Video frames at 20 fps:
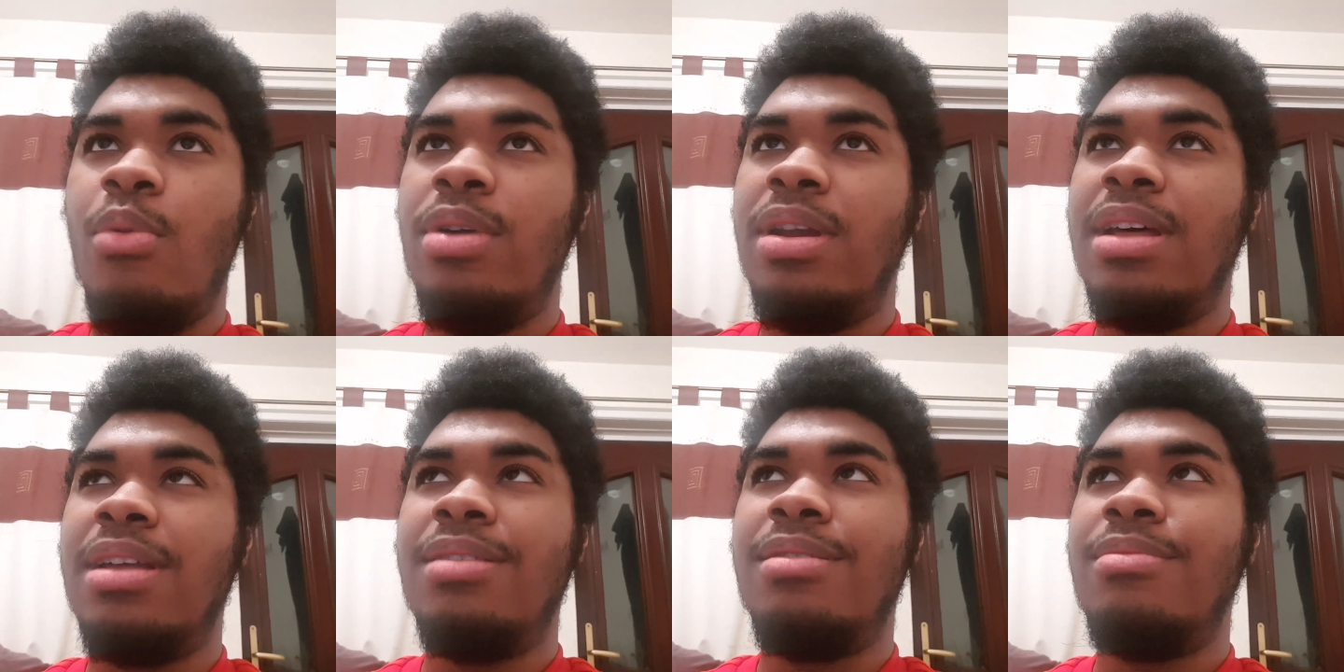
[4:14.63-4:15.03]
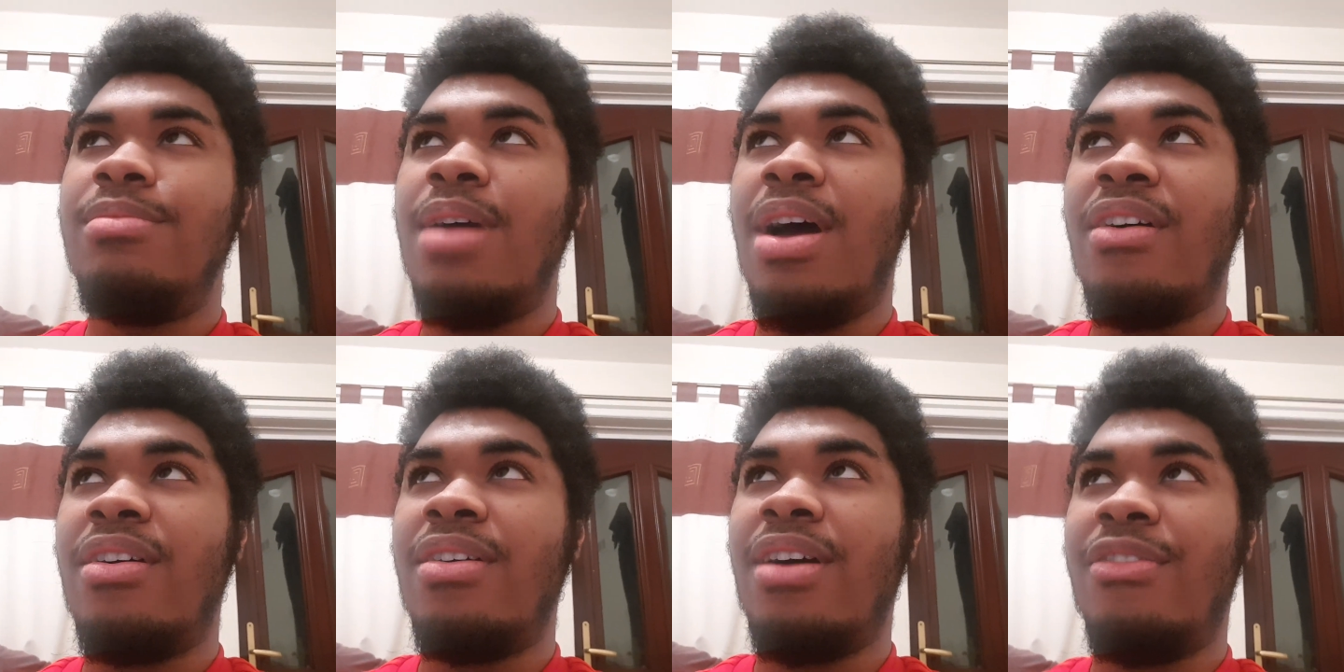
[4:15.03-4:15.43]
We did,
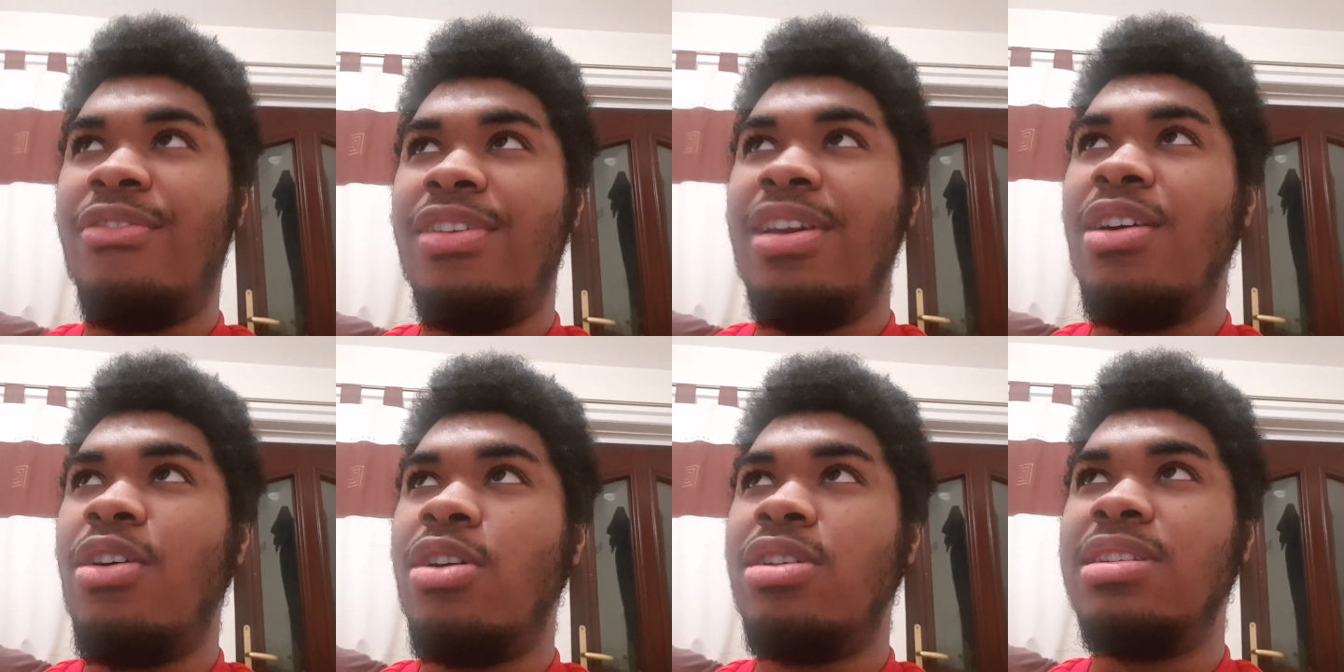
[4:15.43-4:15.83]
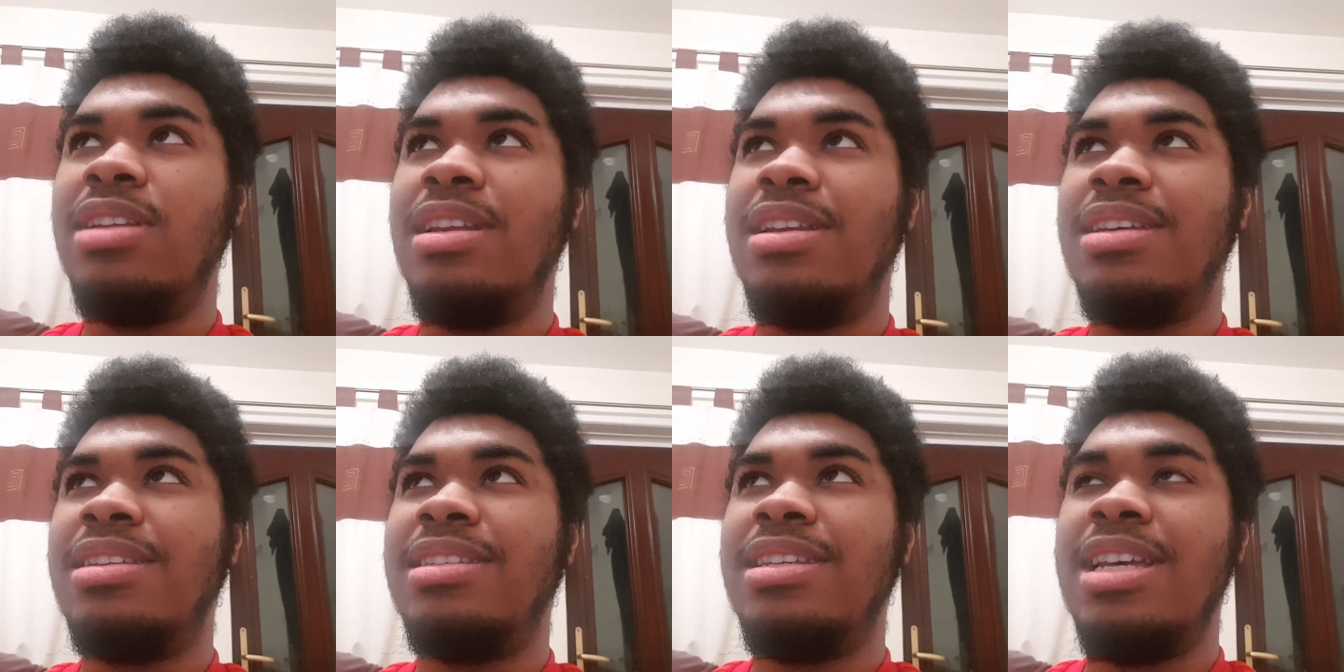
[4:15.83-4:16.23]
I think,
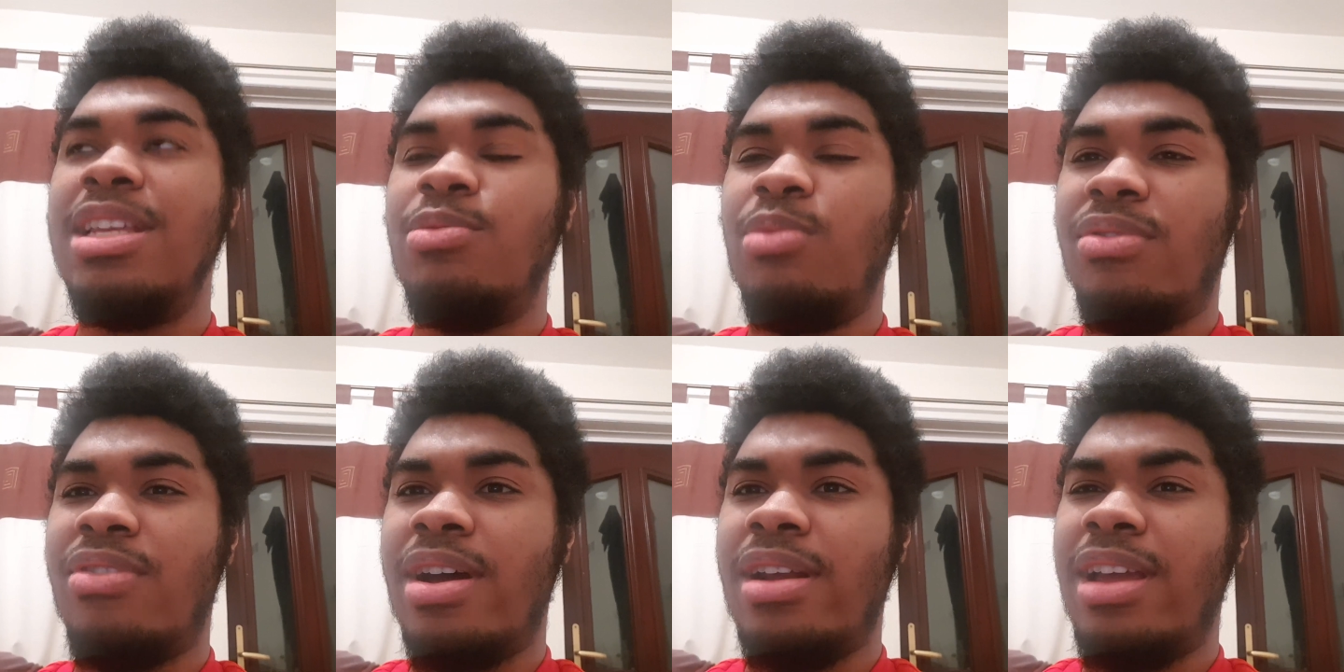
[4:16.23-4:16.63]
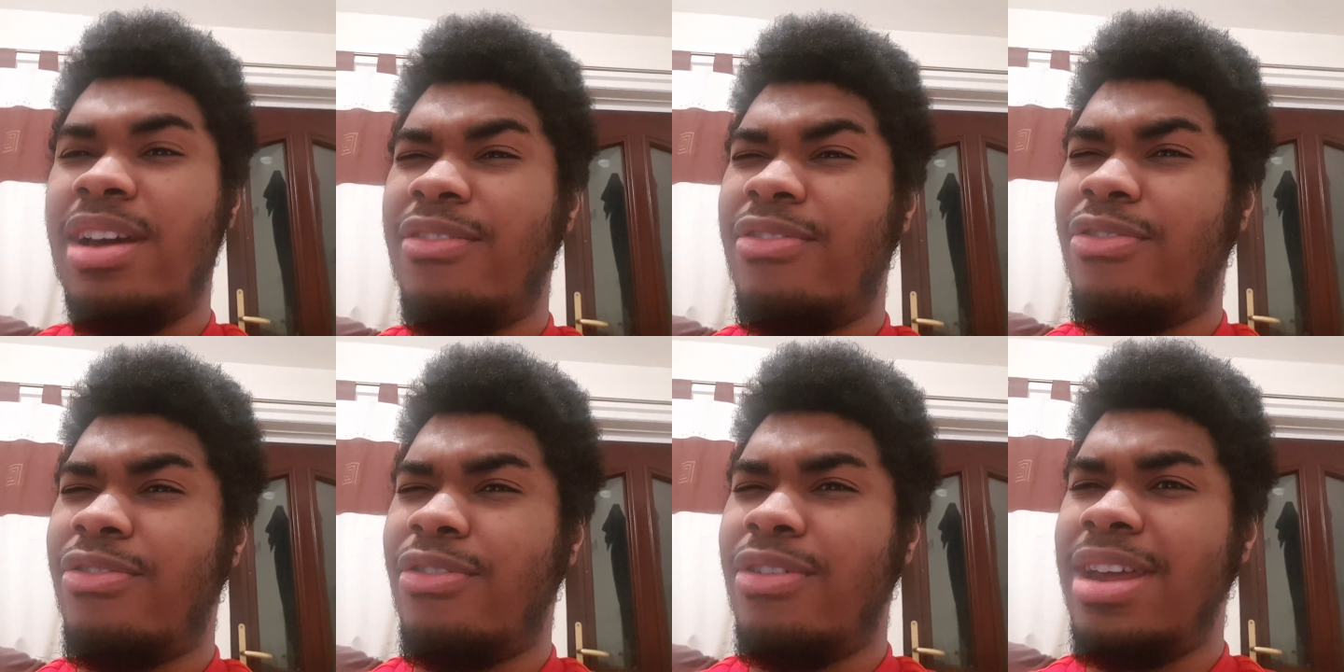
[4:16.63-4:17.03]
honestly, this season we've had
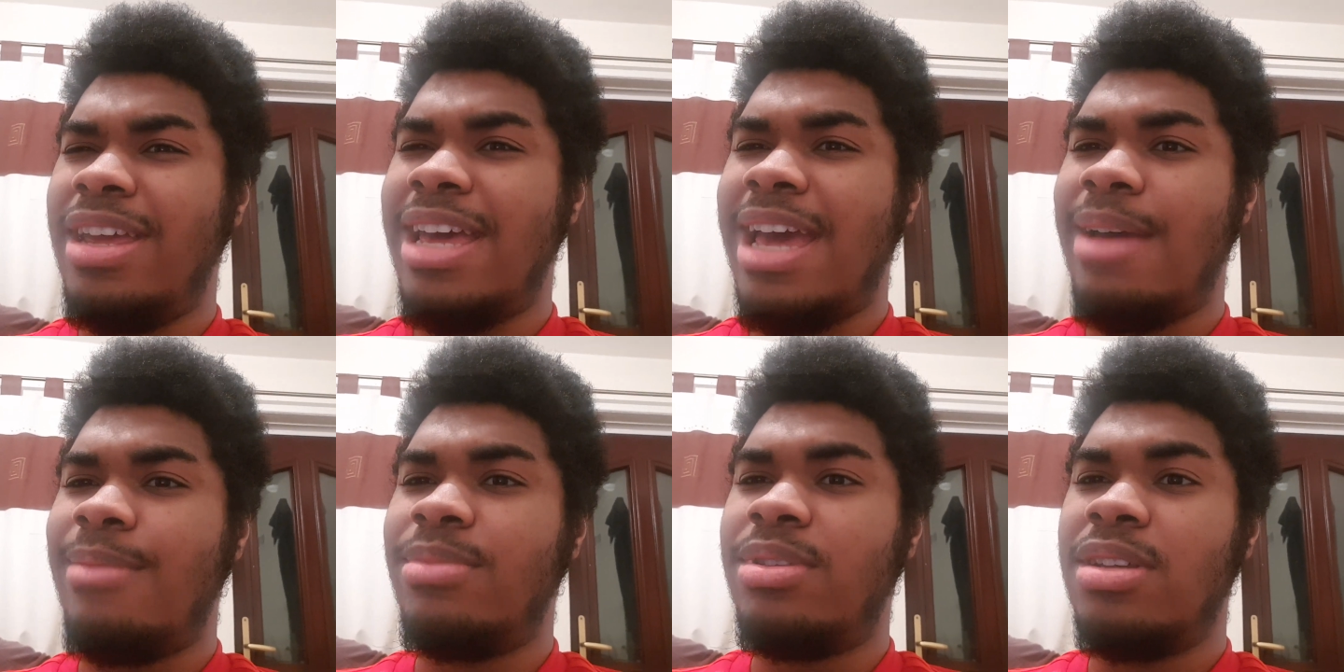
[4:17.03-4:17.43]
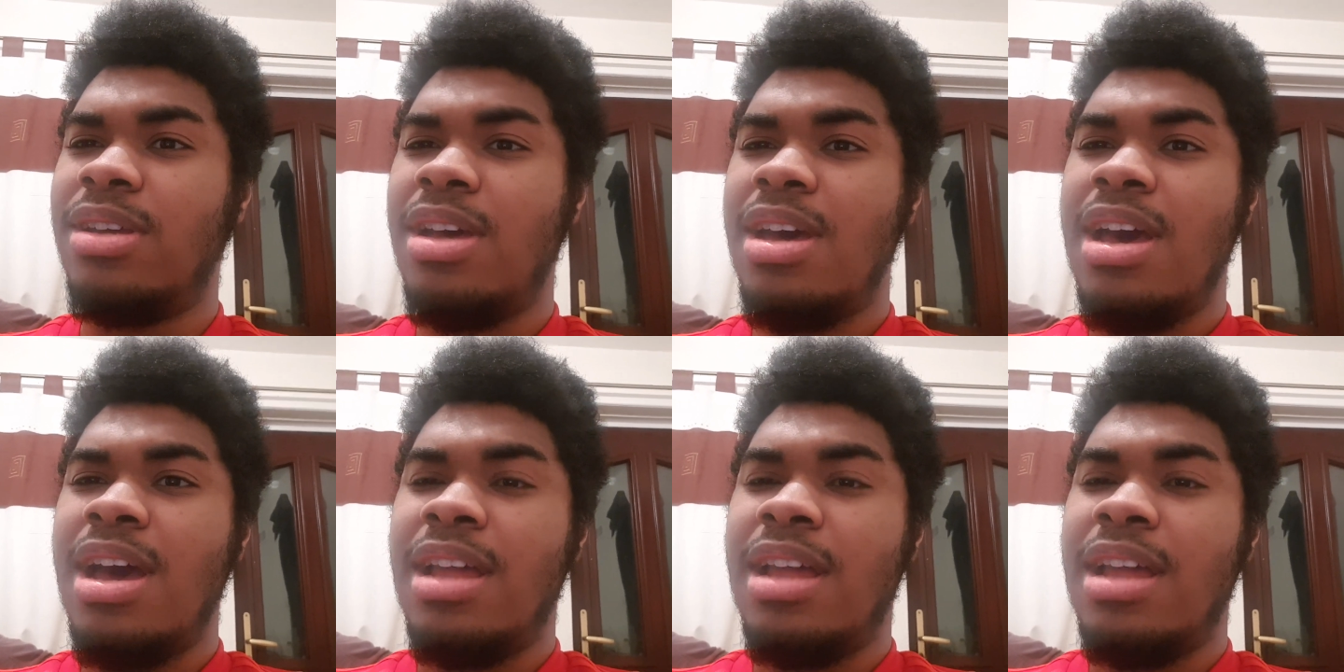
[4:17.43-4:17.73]
like 3 games